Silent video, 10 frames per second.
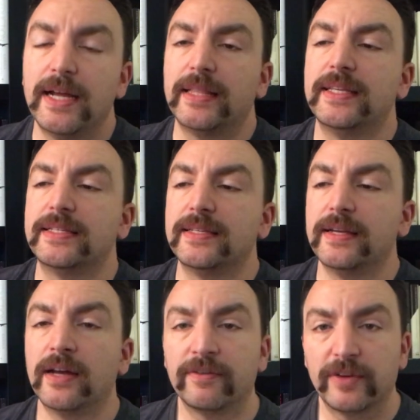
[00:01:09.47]
This is a
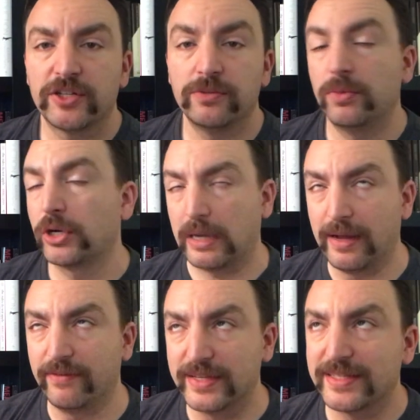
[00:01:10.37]
nonfiction book,
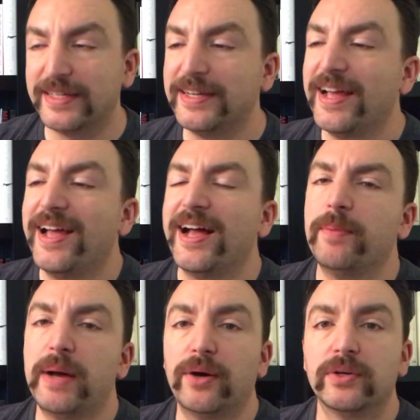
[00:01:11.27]
obviously,
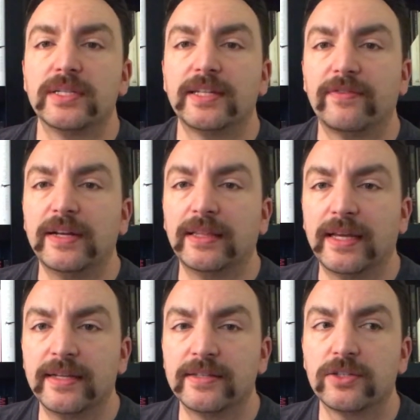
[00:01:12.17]
about Stephanie
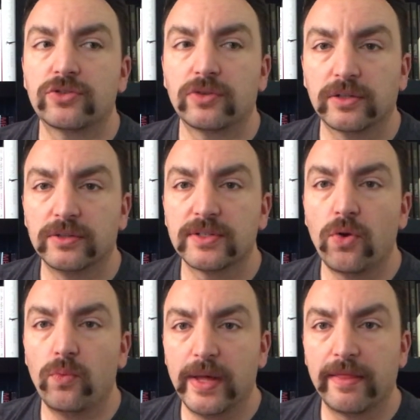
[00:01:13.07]
Land's struggles
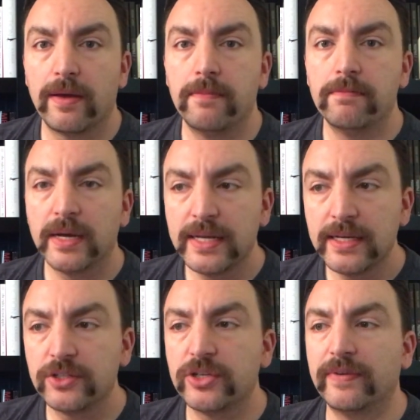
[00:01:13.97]
with
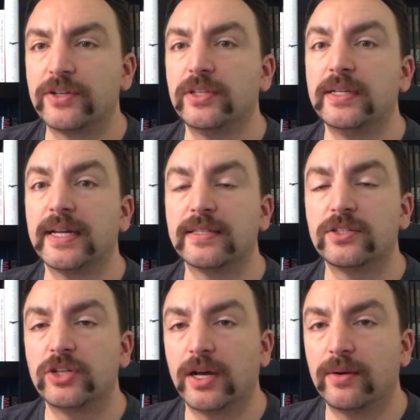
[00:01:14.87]
money. She eventually gets
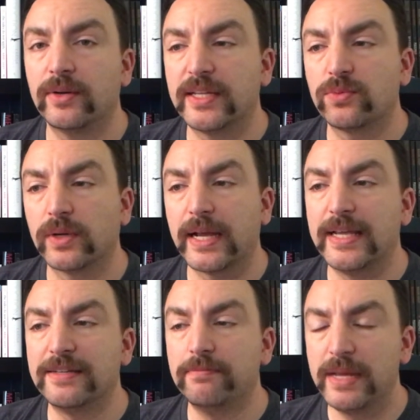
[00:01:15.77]
job, gets work
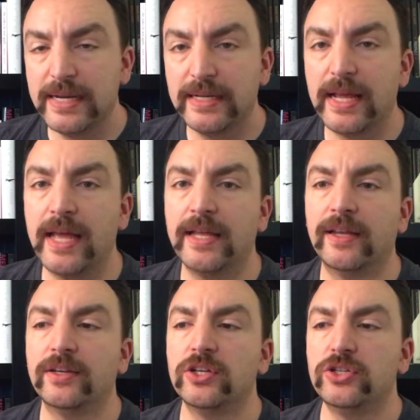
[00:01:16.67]
as a maid
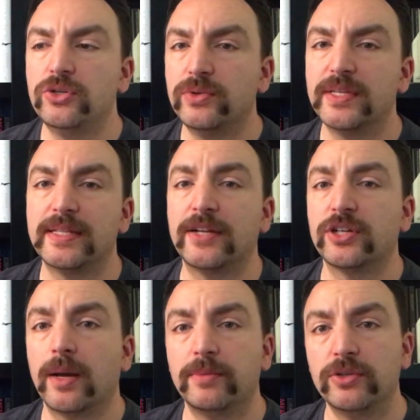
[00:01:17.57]
and uses that
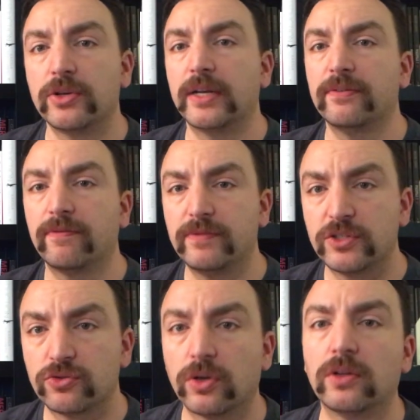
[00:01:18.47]
job to try to
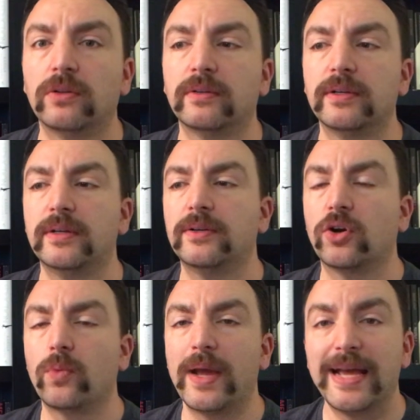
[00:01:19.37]
struggle
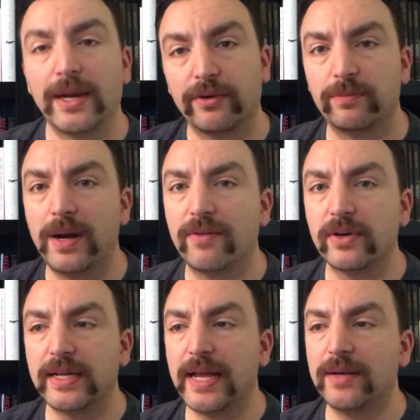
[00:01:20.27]
her way out of
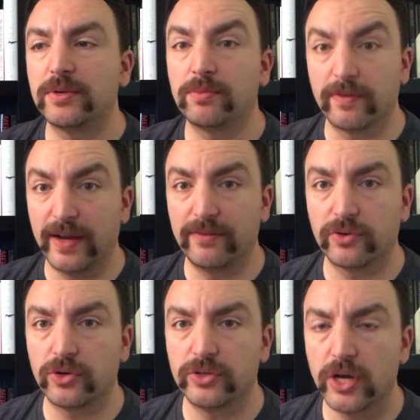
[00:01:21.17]
poverty and to provide
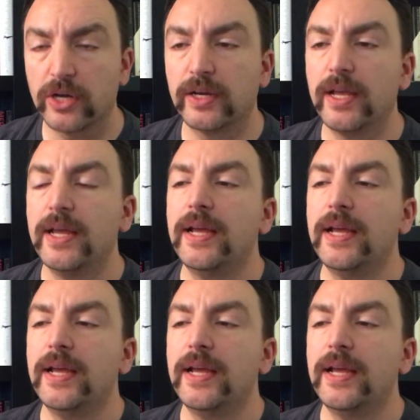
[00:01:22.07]
for her daughter.